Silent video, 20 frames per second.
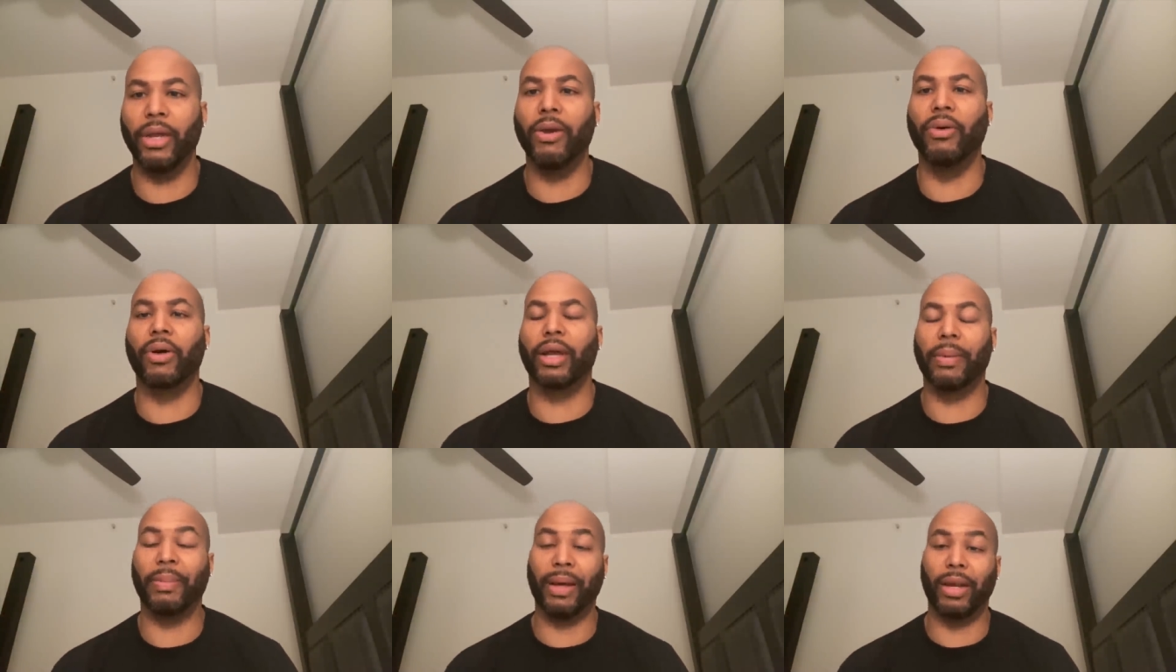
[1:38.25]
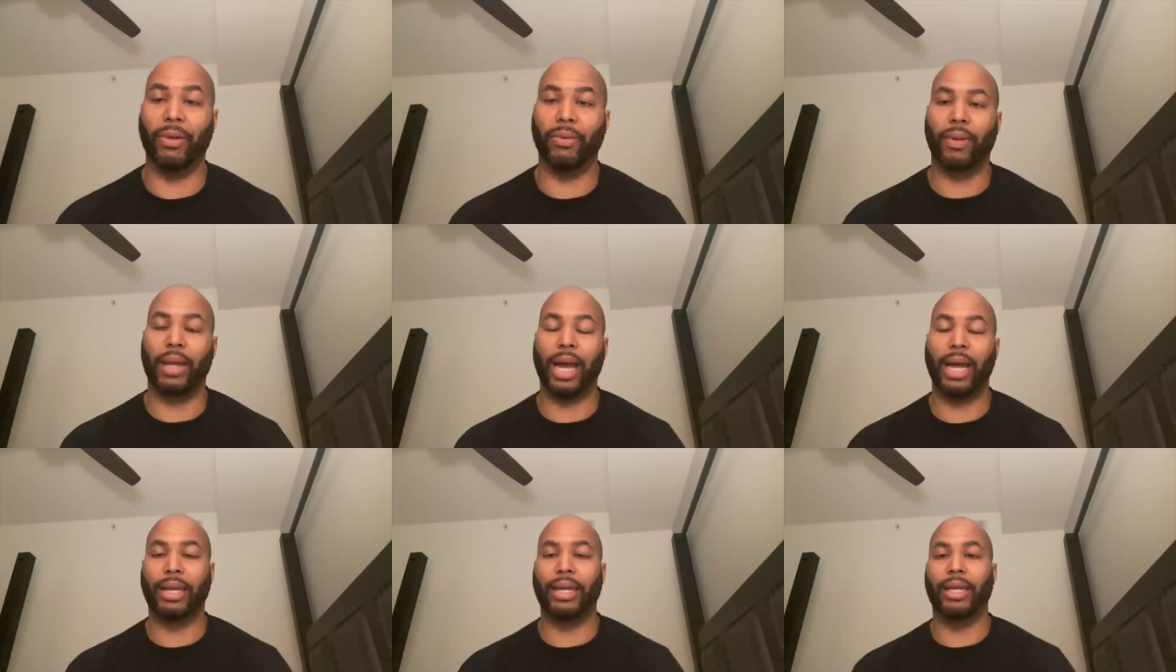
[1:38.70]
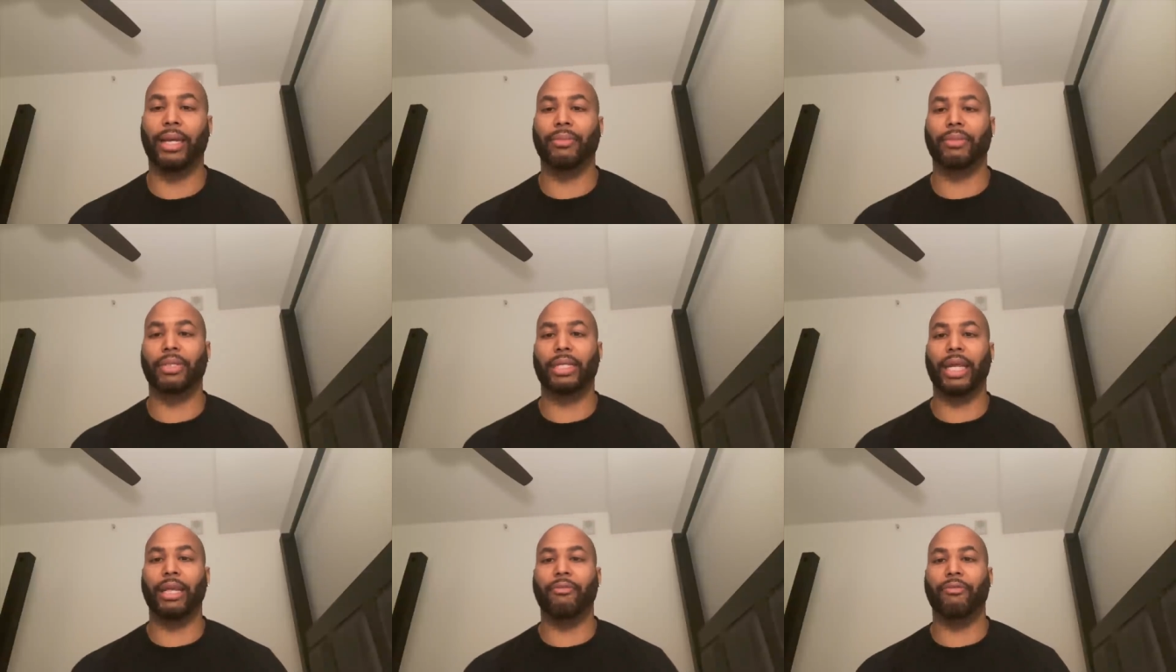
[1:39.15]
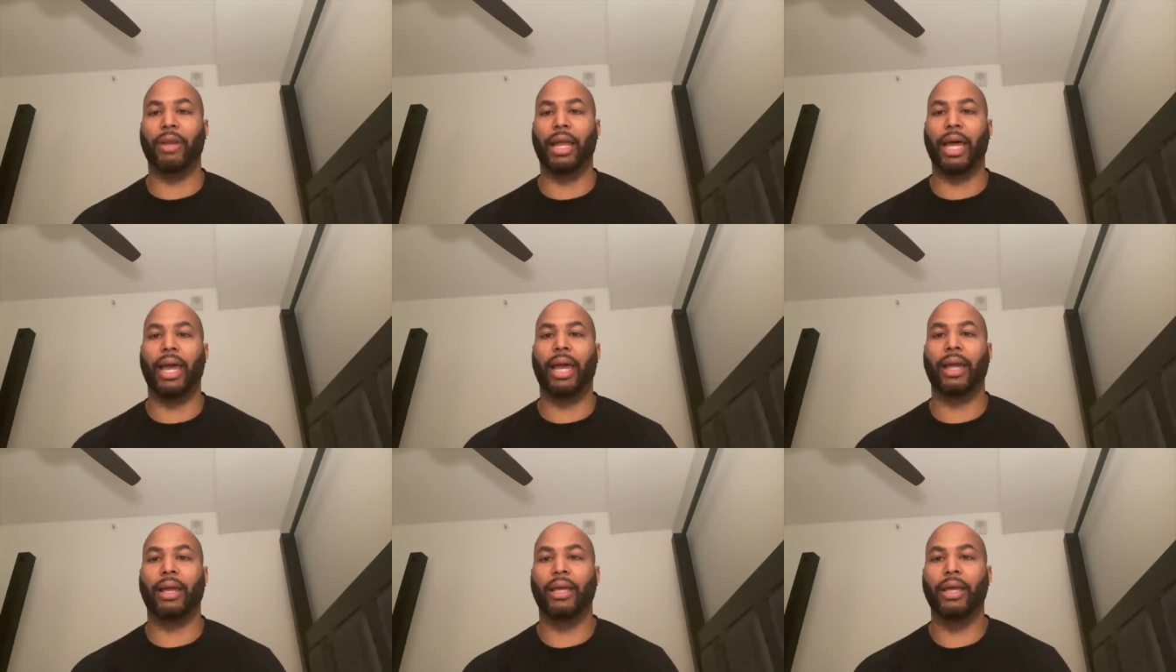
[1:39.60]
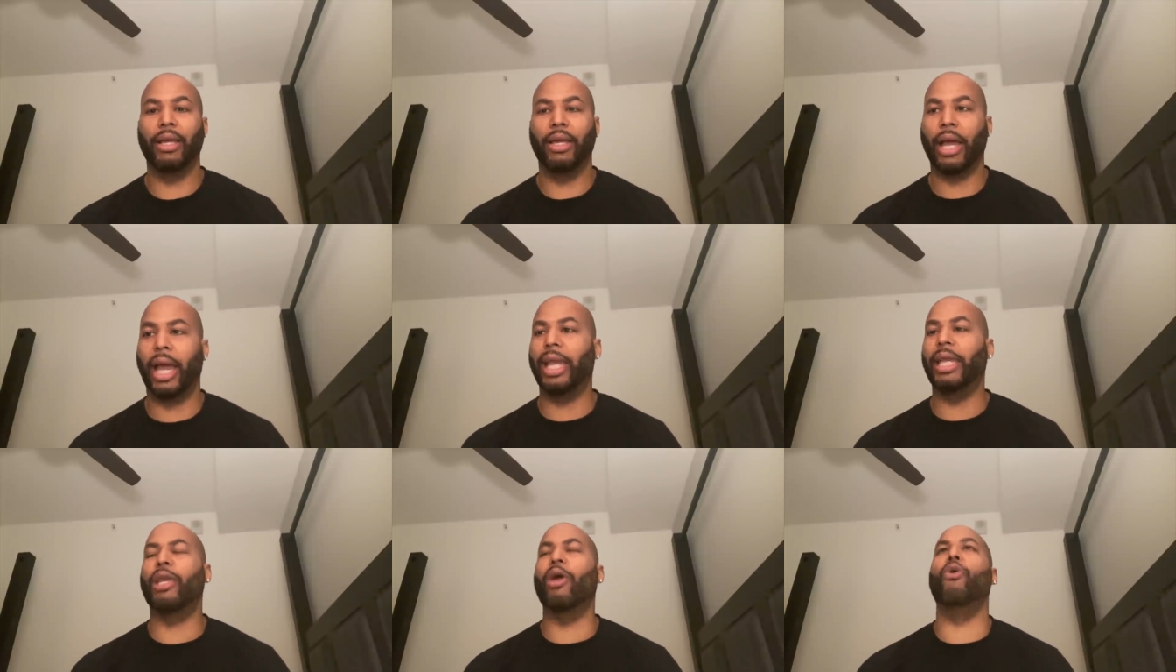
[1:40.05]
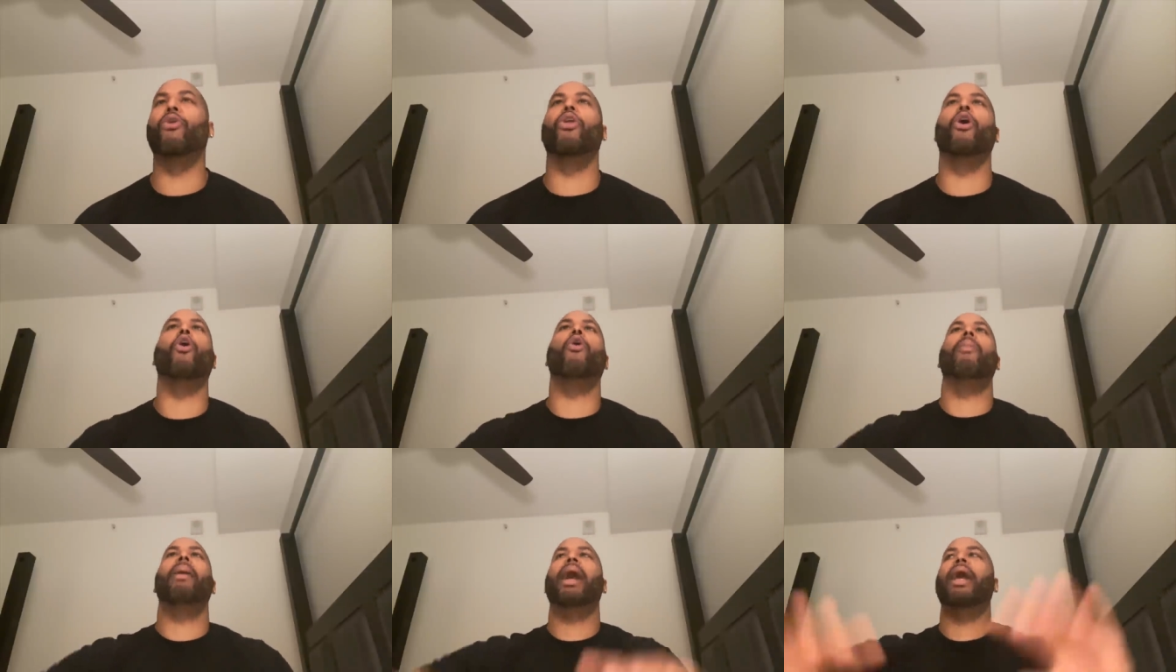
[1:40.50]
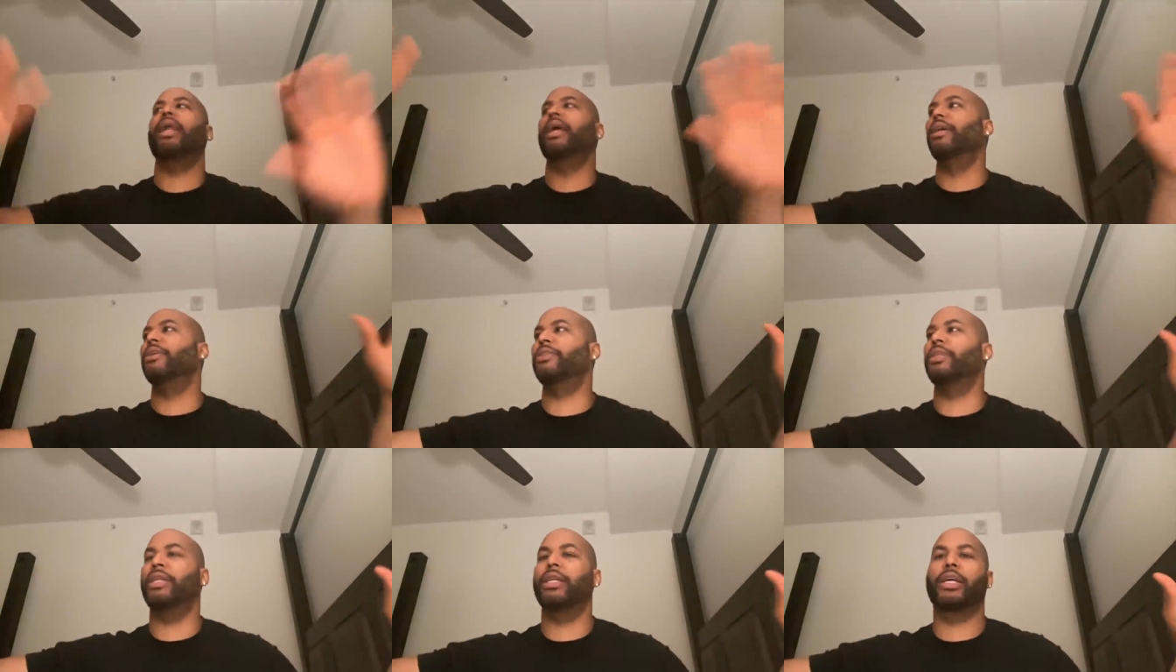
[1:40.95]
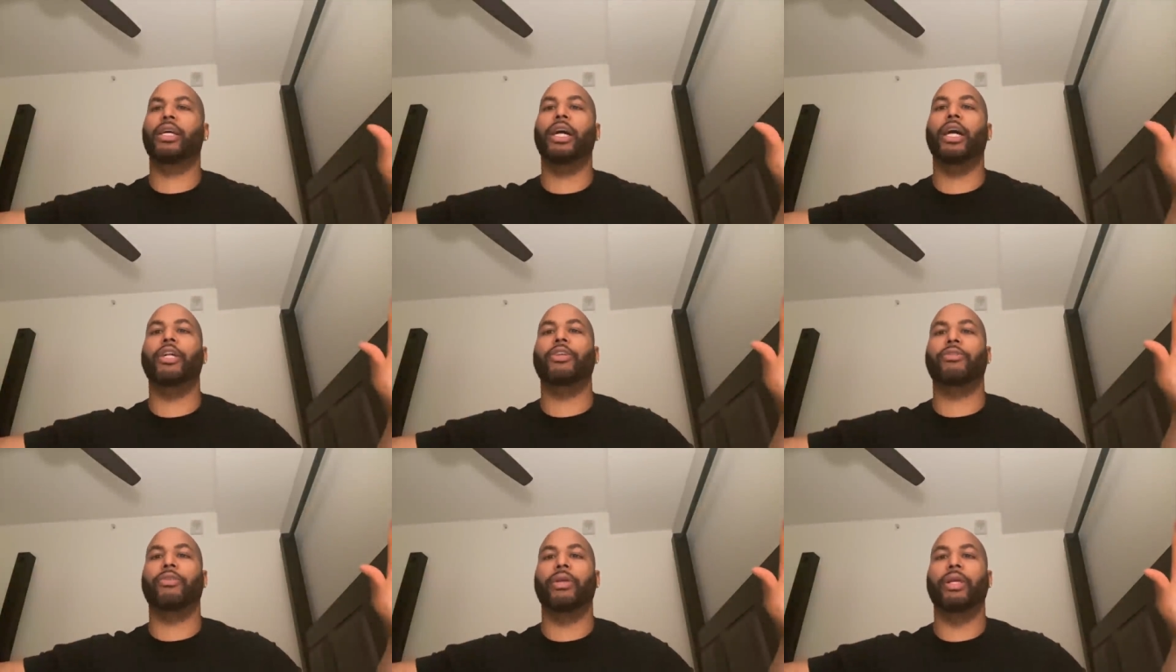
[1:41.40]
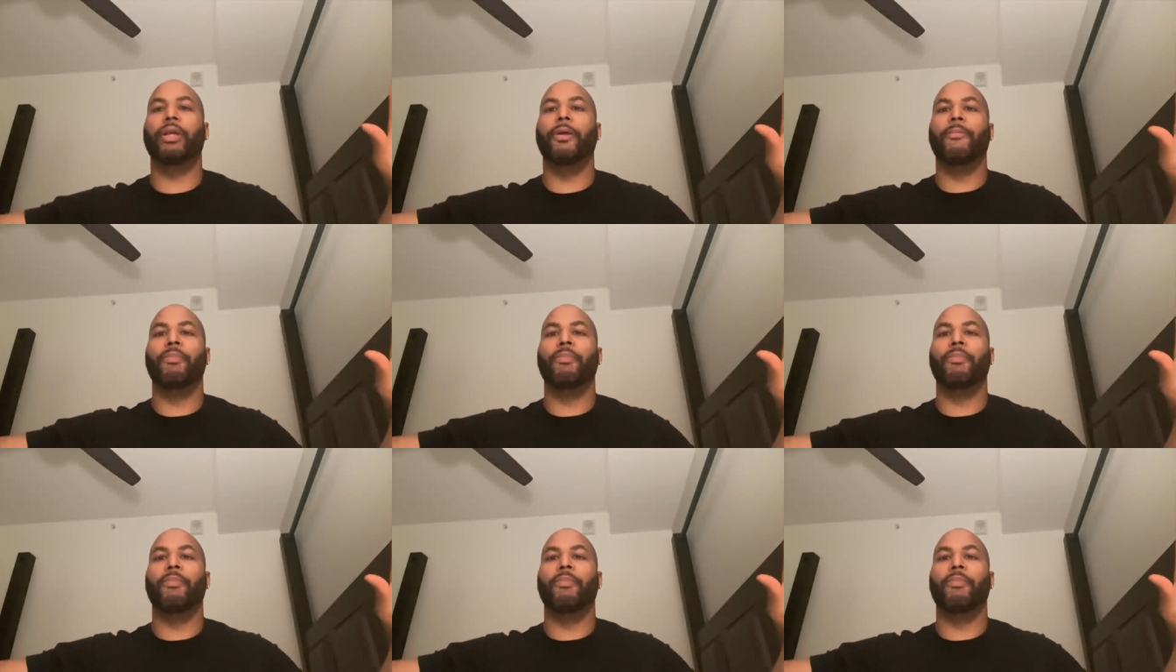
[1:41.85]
You don't care about no goddamn state flag, and don't nobody else in the country